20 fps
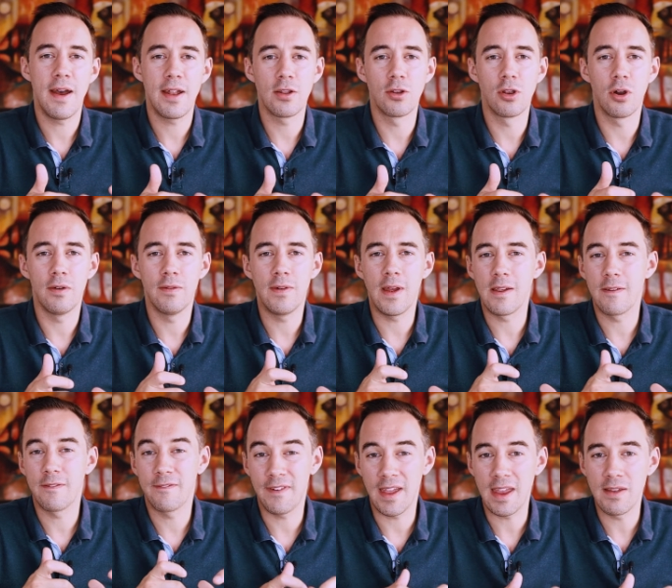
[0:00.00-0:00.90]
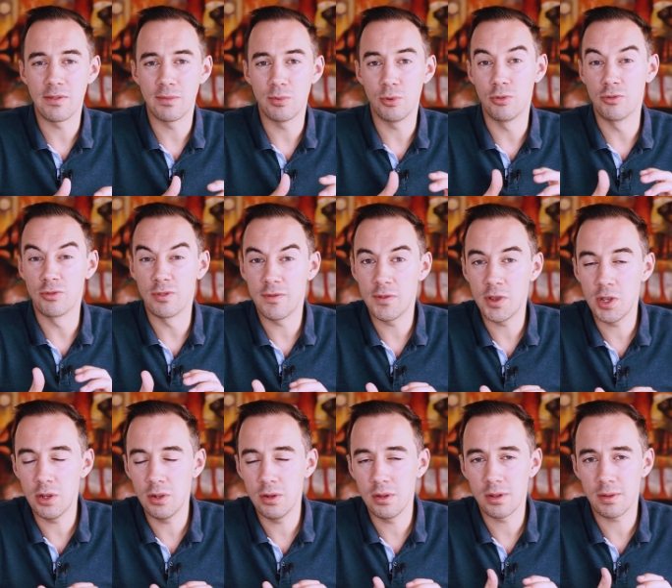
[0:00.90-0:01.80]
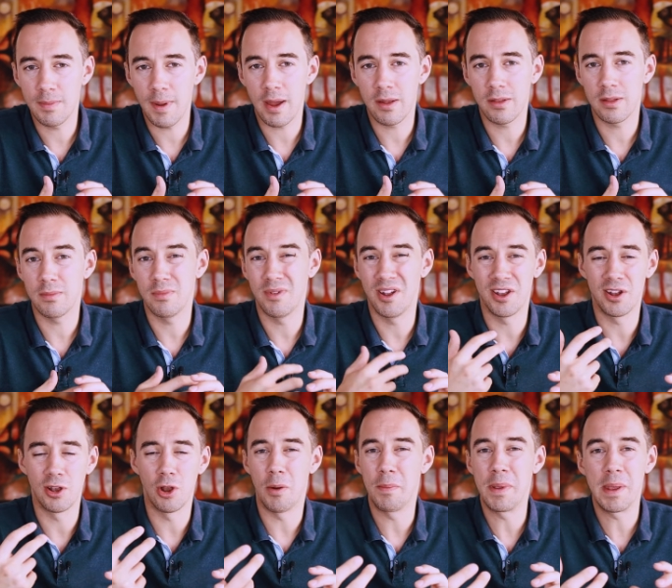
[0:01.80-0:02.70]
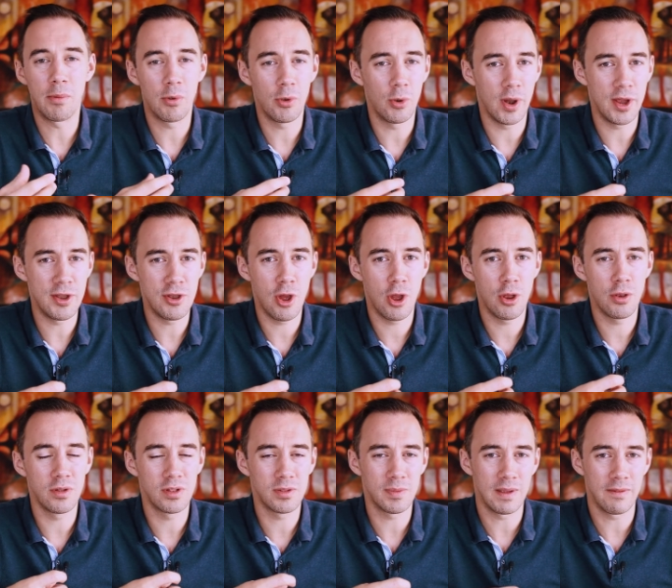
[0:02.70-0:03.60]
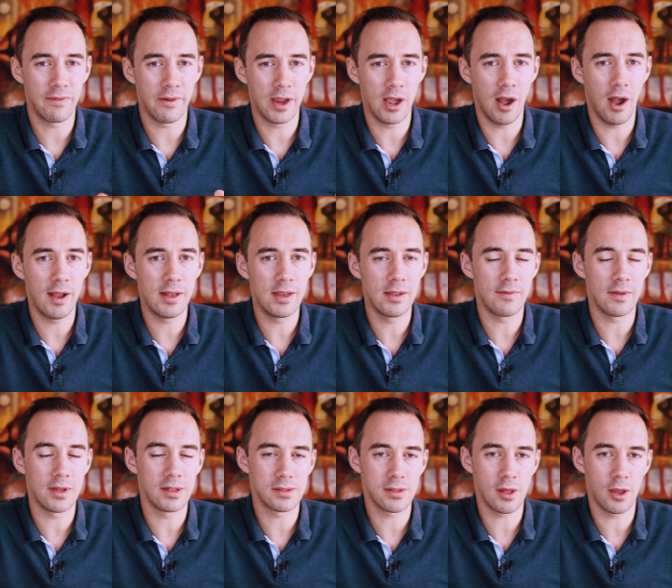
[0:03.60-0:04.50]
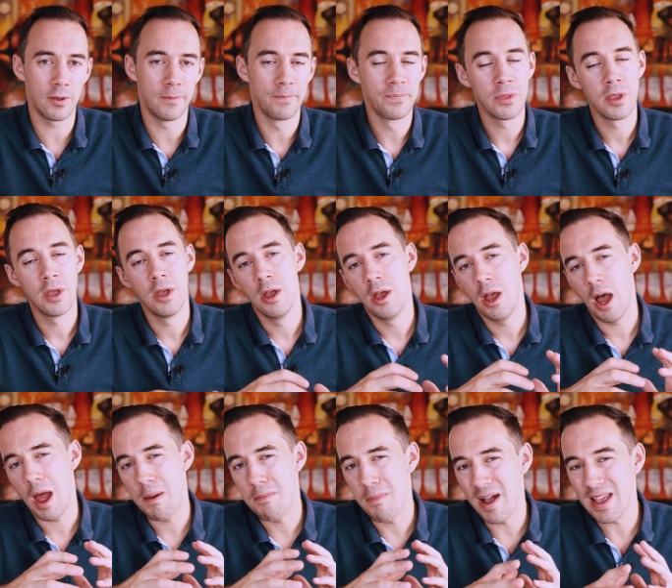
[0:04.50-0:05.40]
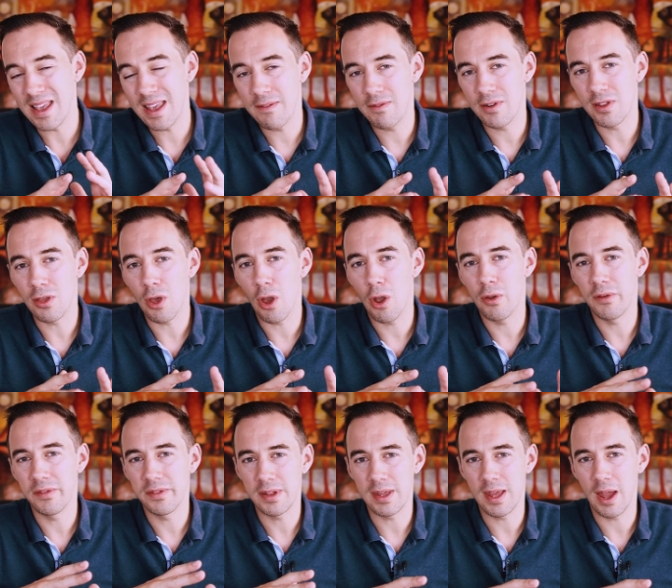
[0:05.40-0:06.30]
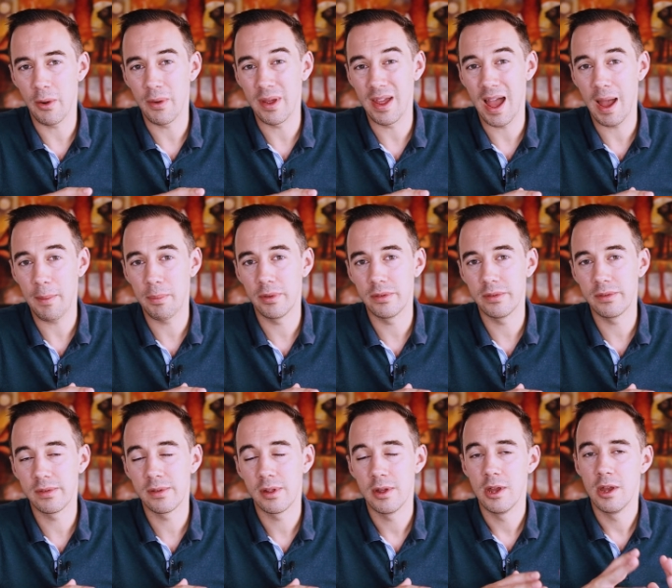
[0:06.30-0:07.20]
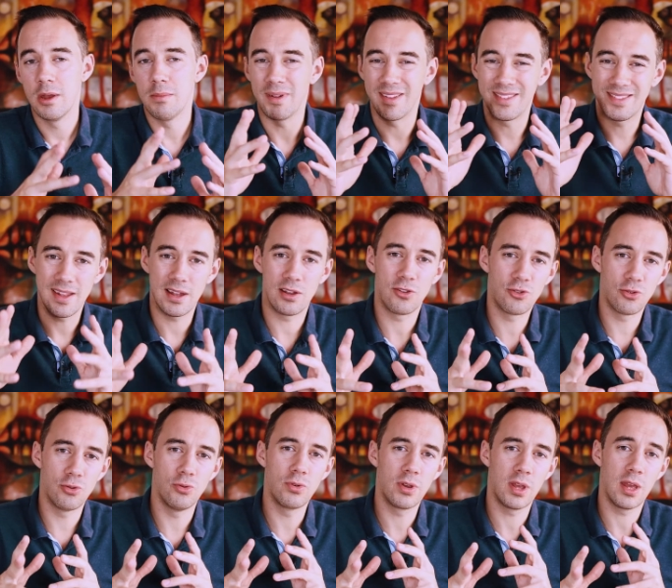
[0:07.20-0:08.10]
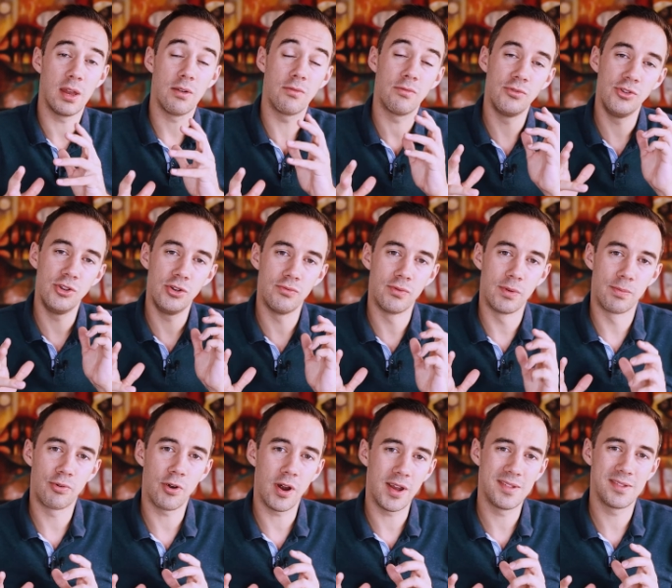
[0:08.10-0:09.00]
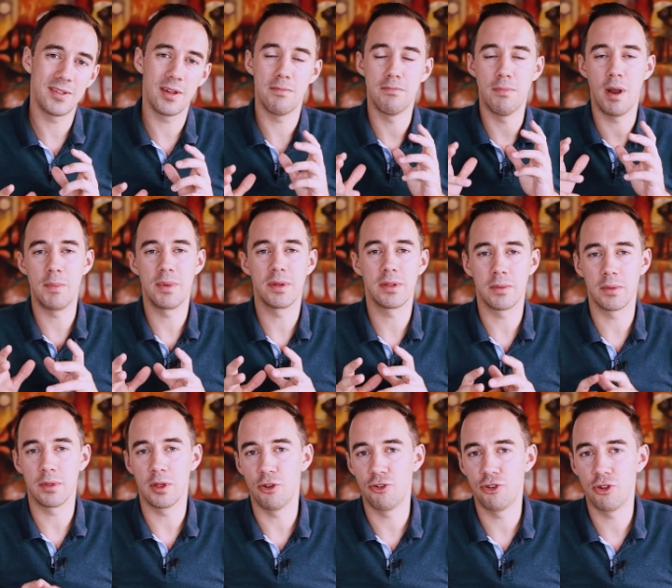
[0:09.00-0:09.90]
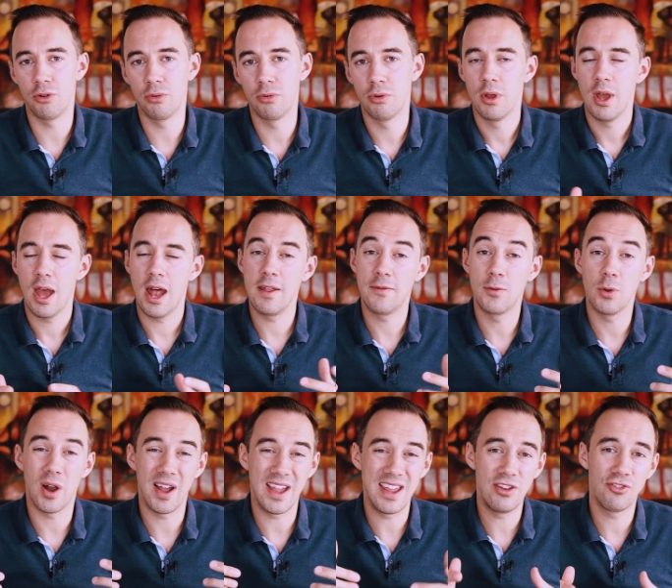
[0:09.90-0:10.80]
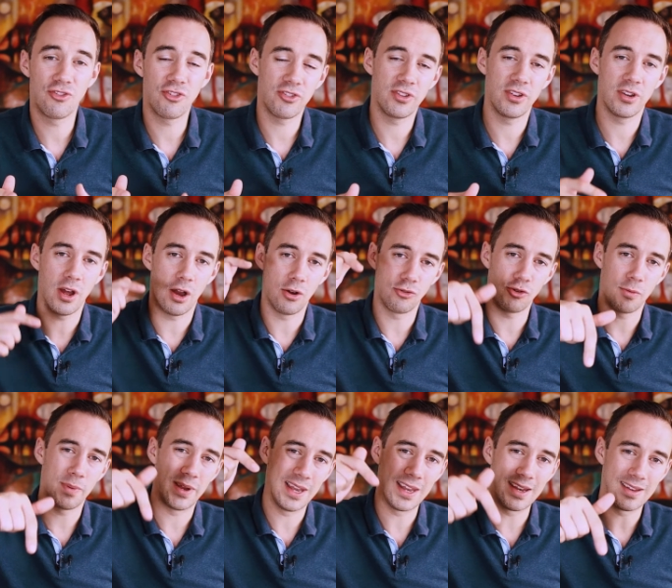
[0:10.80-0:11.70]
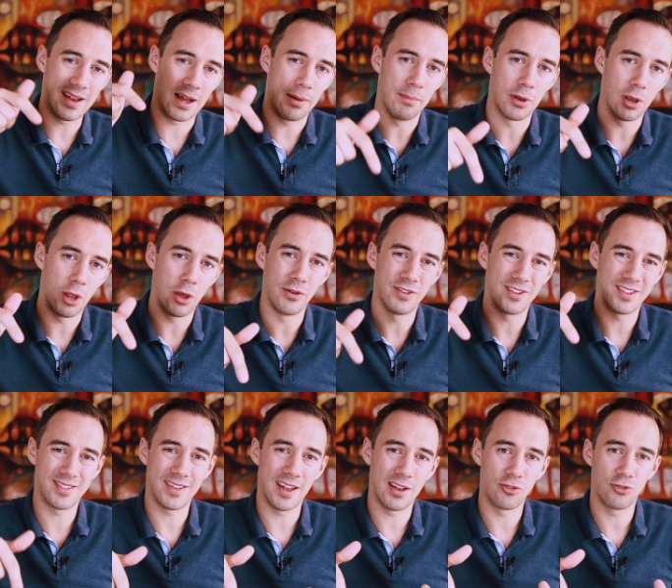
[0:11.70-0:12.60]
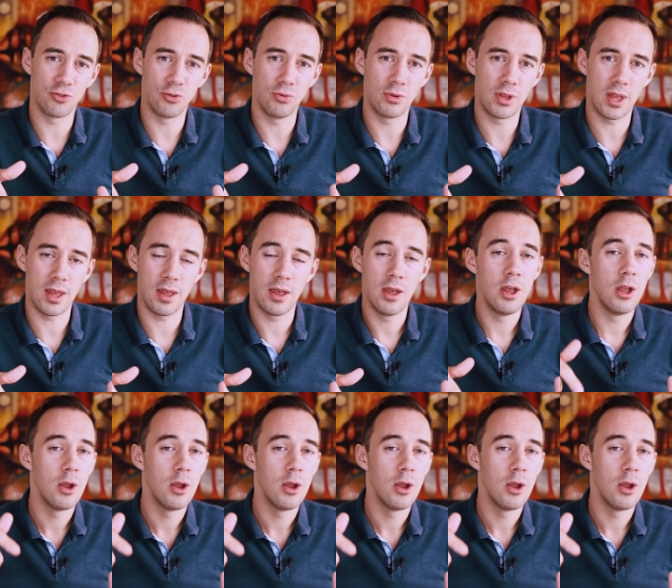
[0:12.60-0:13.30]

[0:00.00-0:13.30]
had a lot of very favorable reviews about them, and a lot of people who I know who speak very highly of it. So I might give it a go, see how it happens. But Seller Toolkit, new repricer, might be something I'll do. And if you are interested, I'll drop a link down below to Seller Toolkit